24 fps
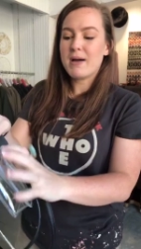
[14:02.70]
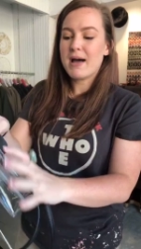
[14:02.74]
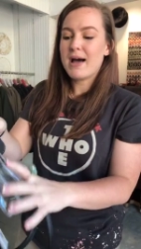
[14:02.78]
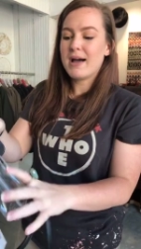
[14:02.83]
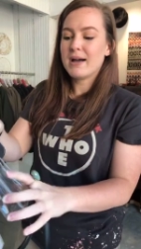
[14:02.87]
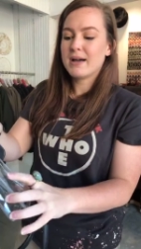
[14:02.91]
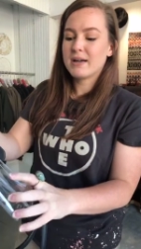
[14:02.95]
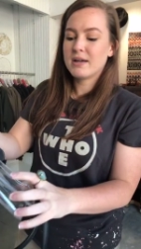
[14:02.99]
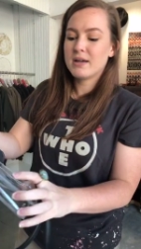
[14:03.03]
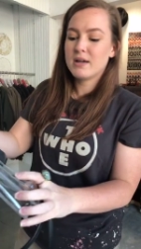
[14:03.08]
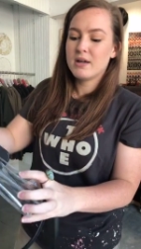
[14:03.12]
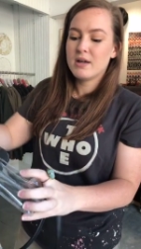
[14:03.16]

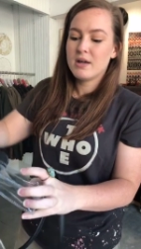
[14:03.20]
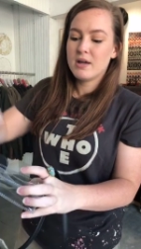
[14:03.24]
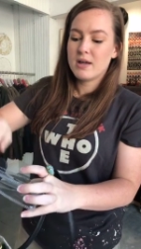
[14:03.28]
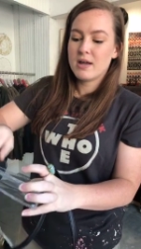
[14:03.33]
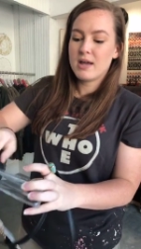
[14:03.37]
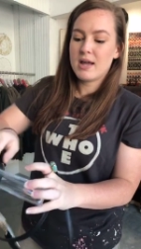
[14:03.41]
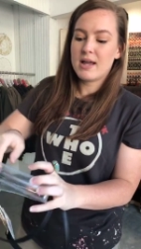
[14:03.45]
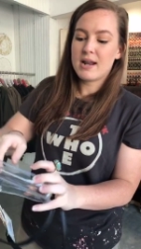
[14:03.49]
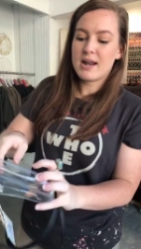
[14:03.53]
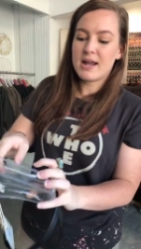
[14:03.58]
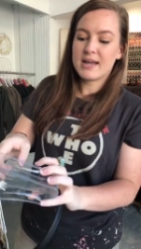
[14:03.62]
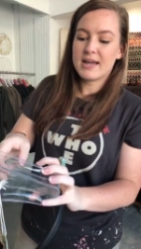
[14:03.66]
back
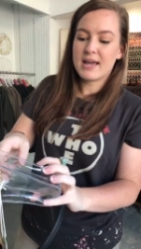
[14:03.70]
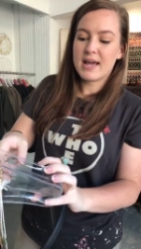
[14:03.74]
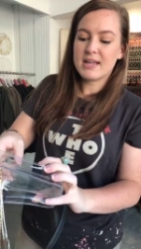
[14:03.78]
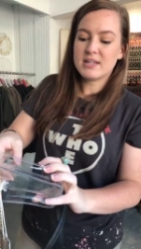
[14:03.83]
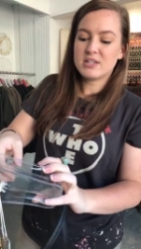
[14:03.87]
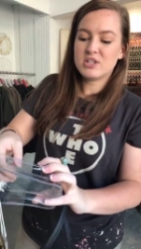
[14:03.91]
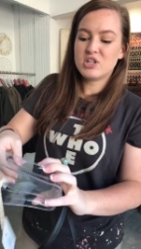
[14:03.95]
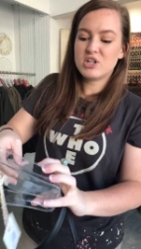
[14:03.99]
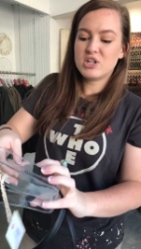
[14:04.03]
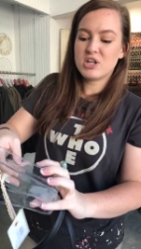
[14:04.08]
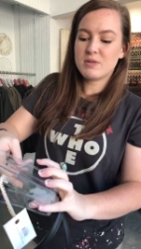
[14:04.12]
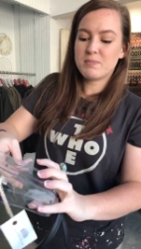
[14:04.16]
and I
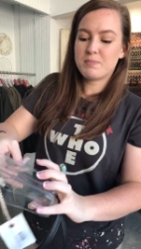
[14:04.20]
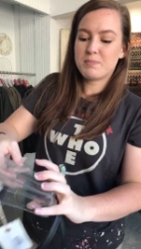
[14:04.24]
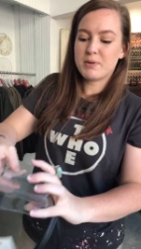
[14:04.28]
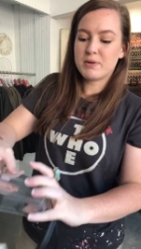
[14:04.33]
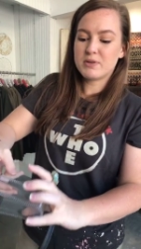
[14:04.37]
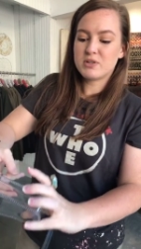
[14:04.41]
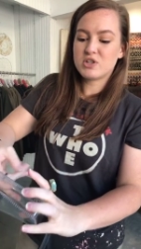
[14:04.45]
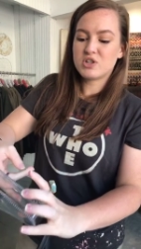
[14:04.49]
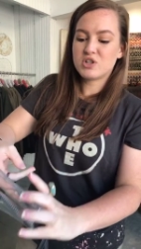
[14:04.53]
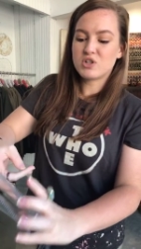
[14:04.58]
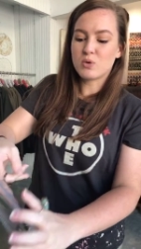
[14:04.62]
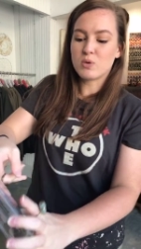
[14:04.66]
guess you could
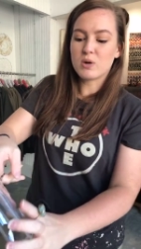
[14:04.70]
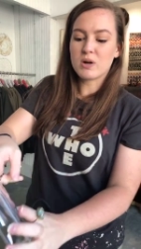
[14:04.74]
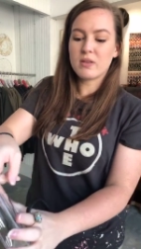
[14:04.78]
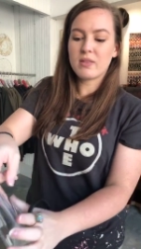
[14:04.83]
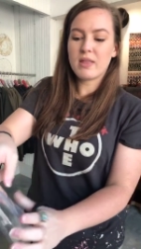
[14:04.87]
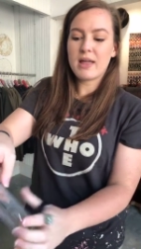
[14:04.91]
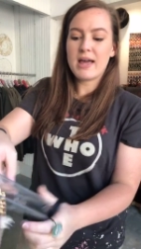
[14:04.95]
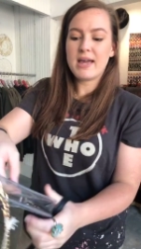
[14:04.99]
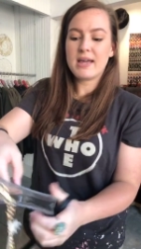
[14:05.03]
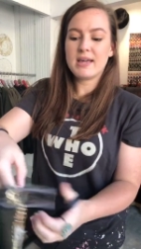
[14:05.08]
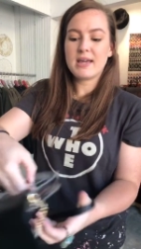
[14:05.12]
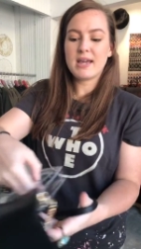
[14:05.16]
put, store
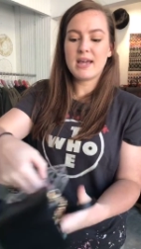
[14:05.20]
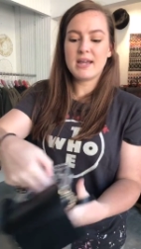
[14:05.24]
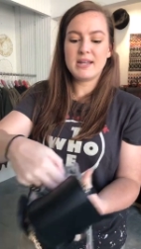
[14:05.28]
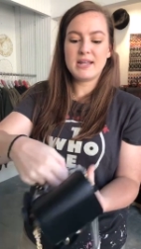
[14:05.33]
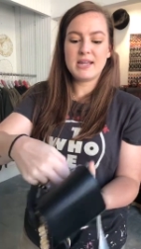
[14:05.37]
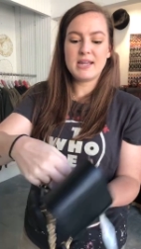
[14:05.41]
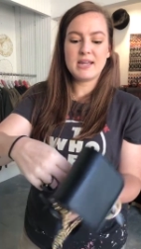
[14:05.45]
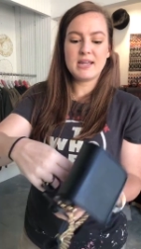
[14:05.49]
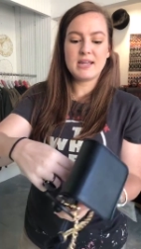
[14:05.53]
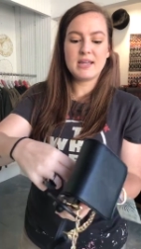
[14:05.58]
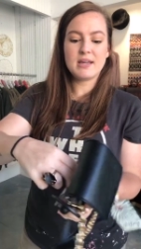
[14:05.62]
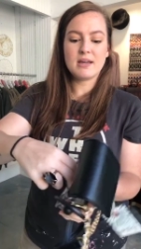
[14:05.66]
like
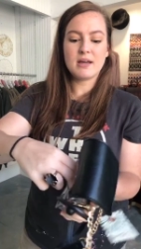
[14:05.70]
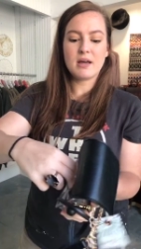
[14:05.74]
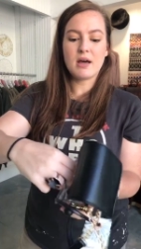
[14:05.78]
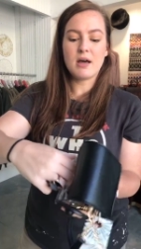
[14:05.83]
any.